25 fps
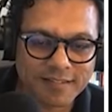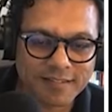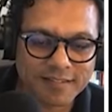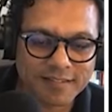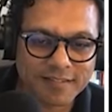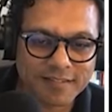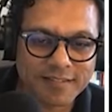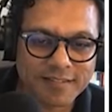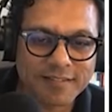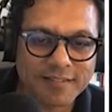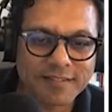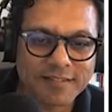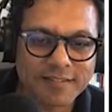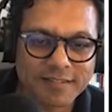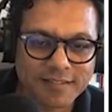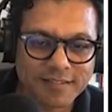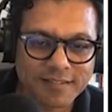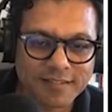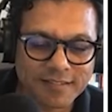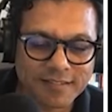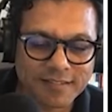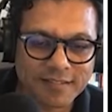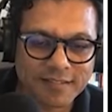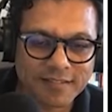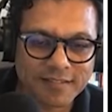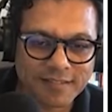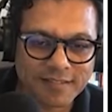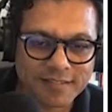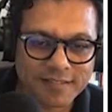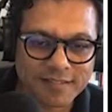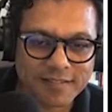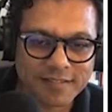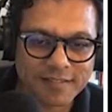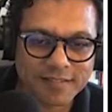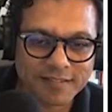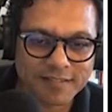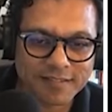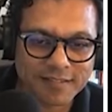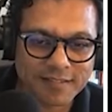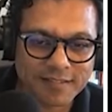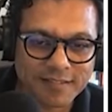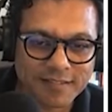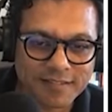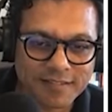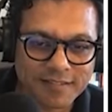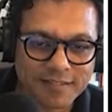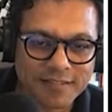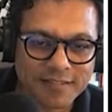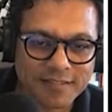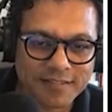
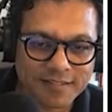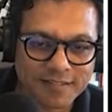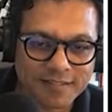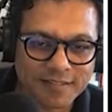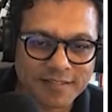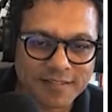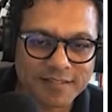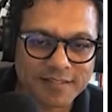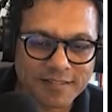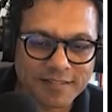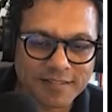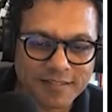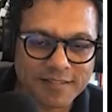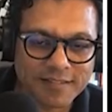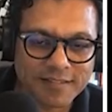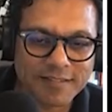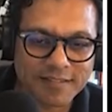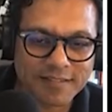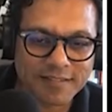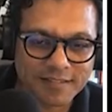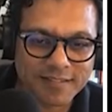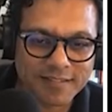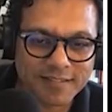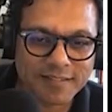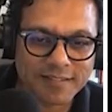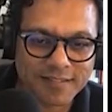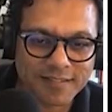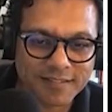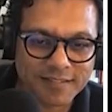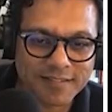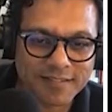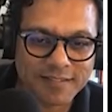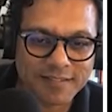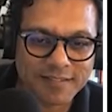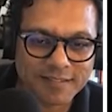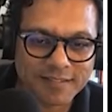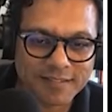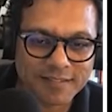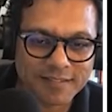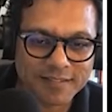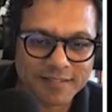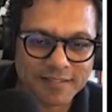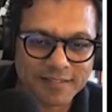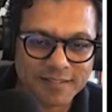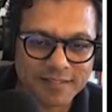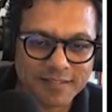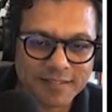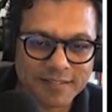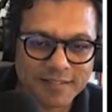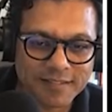
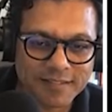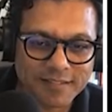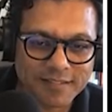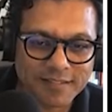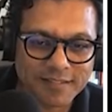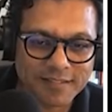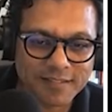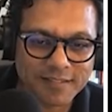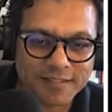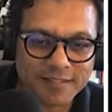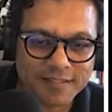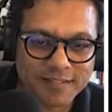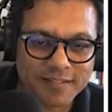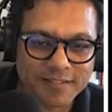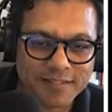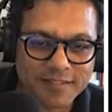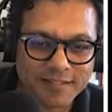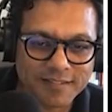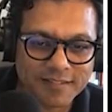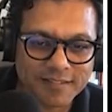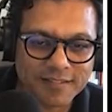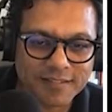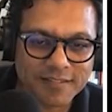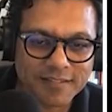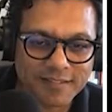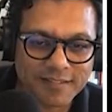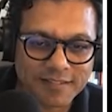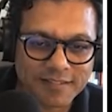The person shown says nothing.